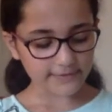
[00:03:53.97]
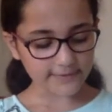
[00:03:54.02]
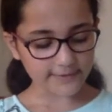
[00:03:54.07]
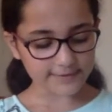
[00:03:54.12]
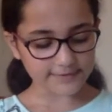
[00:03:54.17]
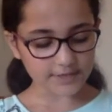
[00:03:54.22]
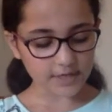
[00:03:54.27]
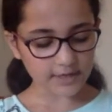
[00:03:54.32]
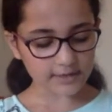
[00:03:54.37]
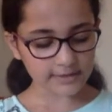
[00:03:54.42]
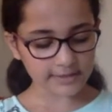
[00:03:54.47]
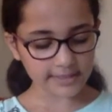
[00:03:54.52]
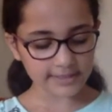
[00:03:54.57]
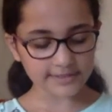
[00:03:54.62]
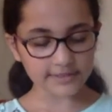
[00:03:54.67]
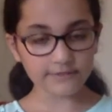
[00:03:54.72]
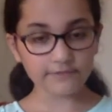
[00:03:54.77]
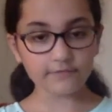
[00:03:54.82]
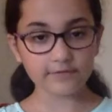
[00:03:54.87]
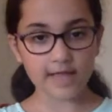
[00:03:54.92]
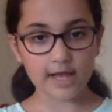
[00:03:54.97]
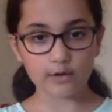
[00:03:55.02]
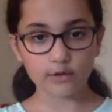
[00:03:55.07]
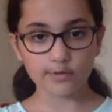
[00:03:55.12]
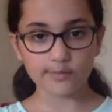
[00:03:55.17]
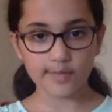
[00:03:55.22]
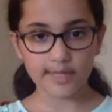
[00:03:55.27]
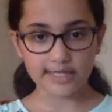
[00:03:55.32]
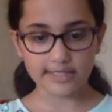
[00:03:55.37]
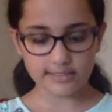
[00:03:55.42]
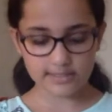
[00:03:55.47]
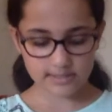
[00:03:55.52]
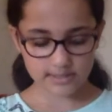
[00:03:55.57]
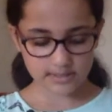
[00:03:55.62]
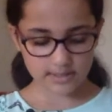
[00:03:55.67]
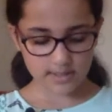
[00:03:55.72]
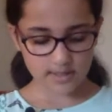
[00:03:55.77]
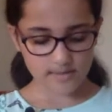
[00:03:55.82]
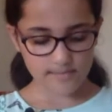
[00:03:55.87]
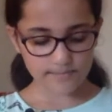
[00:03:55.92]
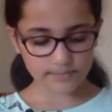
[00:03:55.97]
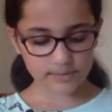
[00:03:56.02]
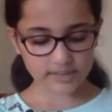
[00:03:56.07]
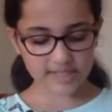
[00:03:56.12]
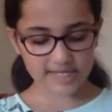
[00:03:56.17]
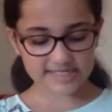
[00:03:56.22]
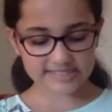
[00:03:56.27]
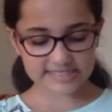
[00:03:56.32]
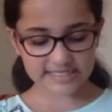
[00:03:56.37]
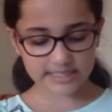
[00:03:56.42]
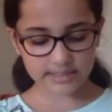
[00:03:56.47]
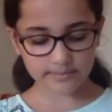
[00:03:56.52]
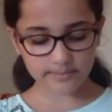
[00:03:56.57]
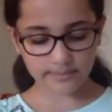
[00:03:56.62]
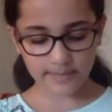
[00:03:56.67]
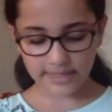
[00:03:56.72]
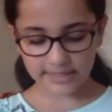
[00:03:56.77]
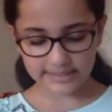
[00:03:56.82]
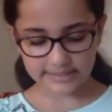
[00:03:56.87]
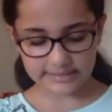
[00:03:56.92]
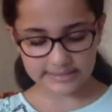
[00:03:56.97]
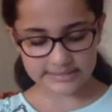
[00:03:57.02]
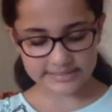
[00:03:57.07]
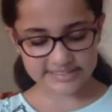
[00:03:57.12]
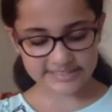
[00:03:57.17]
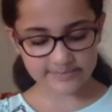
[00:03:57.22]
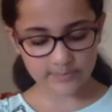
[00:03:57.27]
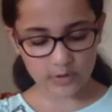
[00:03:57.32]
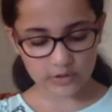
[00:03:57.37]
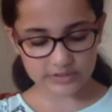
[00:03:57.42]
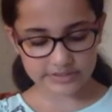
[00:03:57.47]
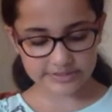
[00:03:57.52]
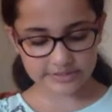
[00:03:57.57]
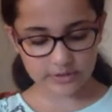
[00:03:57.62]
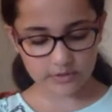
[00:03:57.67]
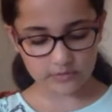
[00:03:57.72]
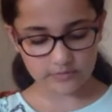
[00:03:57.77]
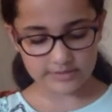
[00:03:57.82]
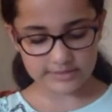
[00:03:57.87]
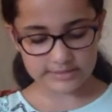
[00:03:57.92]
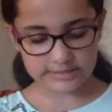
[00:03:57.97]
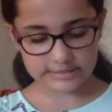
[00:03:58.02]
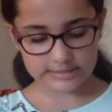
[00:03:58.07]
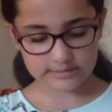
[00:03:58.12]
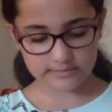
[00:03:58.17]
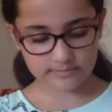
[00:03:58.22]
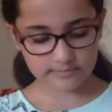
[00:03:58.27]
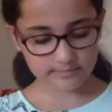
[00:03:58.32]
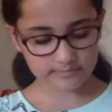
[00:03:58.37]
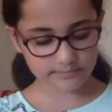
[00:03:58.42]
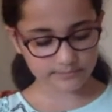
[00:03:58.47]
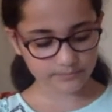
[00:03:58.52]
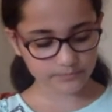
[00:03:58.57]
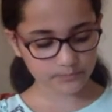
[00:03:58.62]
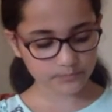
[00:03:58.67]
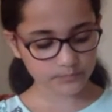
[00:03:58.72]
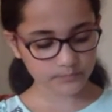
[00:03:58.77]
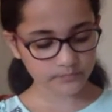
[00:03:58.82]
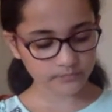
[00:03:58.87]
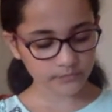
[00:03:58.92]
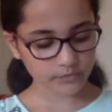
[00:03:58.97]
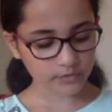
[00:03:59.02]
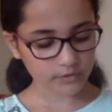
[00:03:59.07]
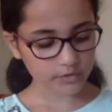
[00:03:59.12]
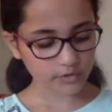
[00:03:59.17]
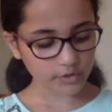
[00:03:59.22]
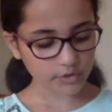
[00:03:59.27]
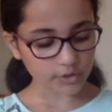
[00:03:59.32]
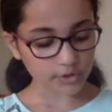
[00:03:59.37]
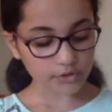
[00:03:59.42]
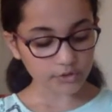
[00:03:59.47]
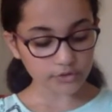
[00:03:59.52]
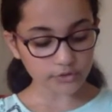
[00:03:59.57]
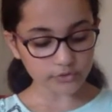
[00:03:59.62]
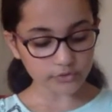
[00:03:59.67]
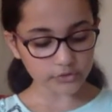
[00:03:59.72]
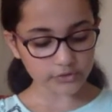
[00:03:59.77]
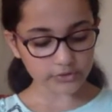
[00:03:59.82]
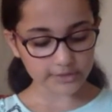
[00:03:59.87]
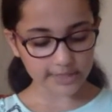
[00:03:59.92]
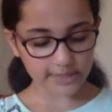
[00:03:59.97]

They dug in the flower bed, planting many small stones. "You look